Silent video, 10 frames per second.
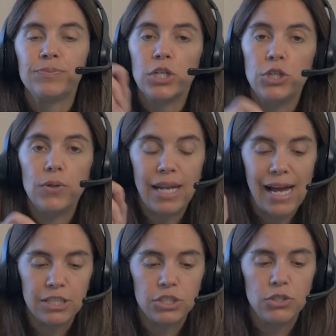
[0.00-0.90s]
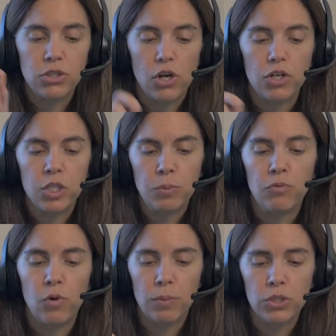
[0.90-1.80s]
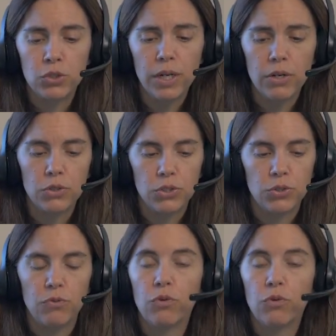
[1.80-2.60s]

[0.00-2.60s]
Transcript: You can ask your dog to perform a trick or two